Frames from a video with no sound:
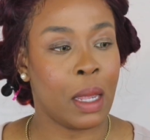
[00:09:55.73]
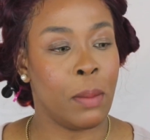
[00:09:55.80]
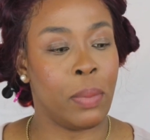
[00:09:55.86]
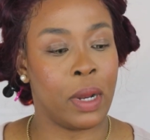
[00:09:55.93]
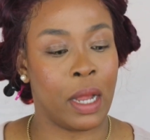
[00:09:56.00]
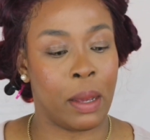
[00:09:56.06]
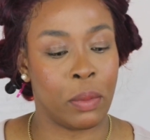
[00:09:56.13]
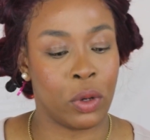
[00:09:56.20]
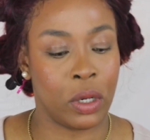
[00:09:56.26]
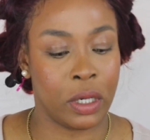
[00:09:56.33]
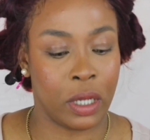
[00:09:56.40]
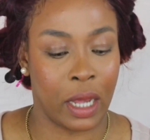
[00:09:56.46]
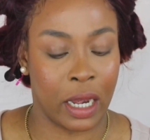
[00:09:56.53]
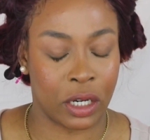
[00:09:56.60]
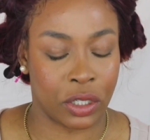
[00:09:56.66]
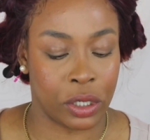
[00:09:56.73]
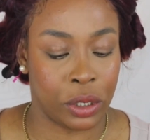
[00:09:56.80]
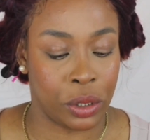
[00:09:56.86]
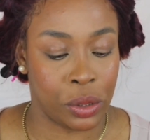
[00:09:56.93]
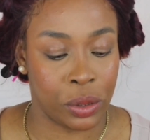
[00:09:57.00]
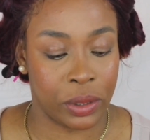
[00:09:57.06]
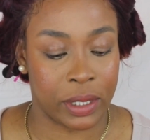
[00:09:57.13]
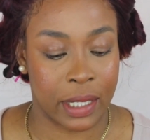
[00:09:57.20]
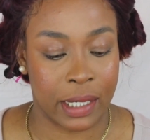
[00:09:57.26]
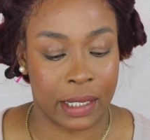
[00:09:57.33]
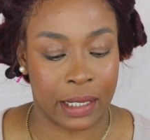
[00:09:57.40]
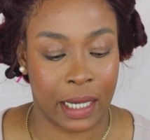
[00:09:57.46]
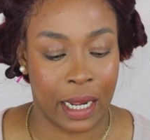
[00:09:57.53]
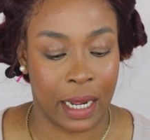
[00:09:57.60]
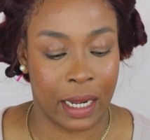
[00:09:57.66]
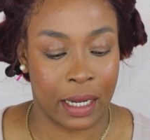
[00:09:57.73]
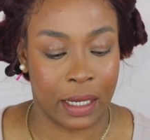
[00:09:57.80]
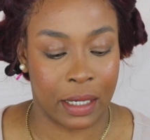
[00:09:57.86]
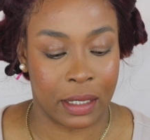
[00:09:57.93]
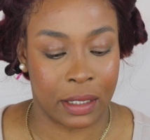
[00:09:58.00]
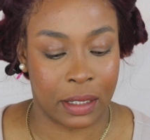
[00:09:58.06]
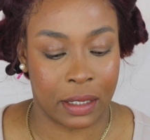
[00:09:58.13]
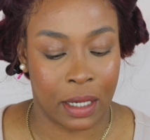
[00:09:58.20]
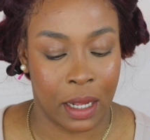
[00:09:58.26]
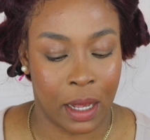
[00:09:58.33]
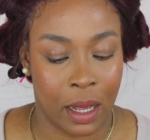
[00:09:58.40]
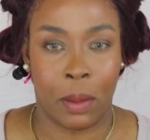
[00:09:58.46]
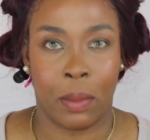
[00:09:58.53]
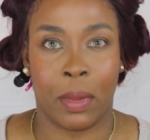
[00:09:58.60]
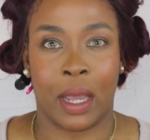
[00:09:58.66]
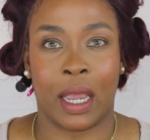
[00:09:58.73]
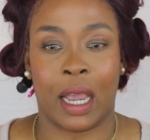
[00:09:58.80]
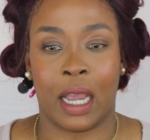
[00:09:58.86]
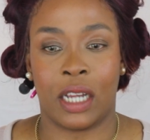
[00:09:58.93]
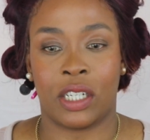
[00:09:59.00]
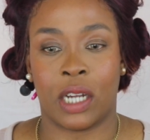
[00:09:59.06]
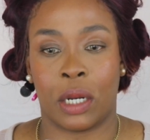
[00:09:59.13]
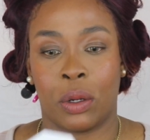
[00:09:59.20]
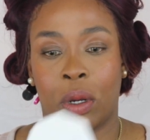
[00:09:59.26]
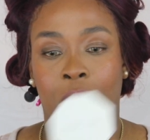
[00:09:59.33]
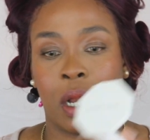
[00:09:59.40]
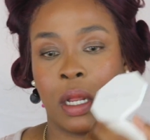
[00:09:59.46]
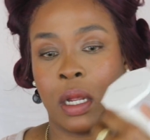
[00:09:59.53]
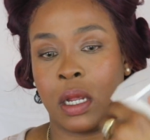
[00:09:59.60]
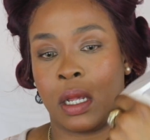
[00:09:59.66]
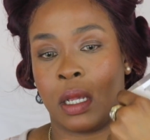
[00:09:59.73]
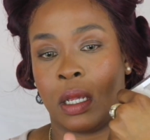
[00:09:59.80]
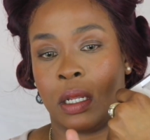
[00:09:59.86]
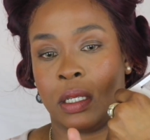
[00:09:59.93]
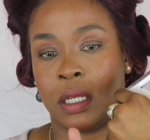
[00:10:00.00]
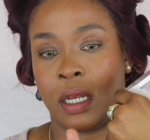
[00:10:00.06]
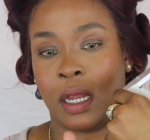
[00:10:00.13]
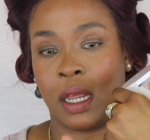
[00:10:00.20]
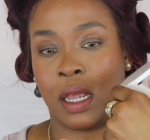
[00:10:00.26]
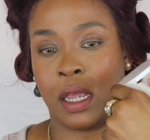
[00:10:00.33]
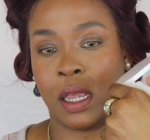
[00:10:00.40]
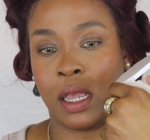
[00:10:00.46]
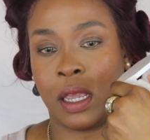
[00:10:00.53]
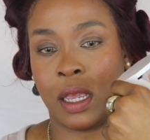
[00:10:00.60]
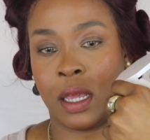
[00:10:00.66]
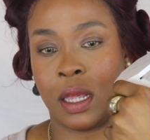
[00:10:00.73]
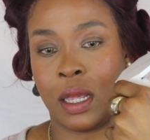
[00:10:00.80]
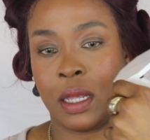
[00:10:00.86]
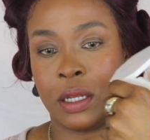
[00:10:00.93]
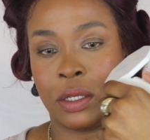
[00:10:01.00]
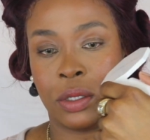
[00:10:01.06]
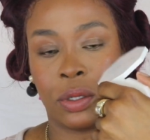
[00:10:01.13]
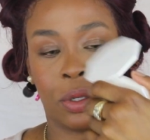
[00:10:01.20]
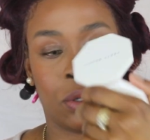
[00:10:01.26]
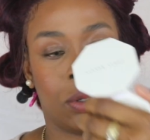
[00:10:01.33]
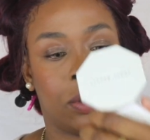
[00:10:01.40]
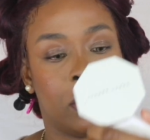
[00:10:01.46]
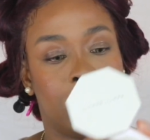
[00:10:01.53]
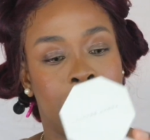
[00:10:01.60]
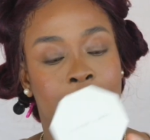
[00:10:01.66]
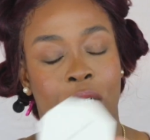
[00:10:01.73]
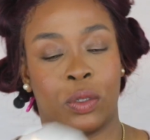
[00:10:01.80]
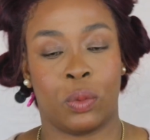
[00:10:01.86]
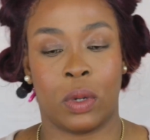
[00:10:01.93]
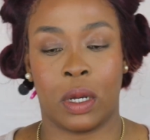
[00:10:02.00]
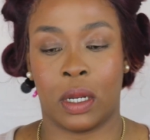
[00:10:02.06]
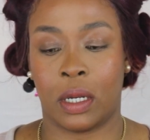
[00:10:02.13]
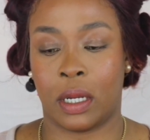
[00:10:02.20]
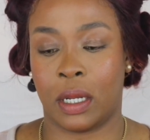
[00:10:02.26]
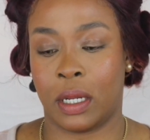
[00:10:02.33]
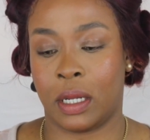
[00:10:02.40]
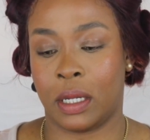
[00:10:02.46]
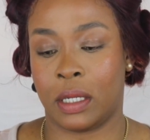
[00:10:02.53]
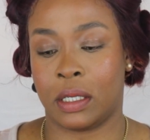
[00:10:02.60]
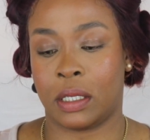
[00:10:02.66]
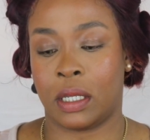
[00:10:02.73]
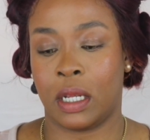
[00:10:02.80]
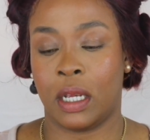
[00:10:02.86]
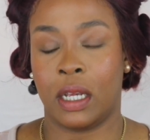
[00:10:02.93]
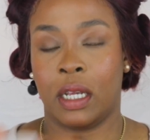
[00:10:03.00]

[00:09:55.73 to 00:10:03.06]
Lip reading: But I'm gonna actually use this as my eyeshadow color today. So this one is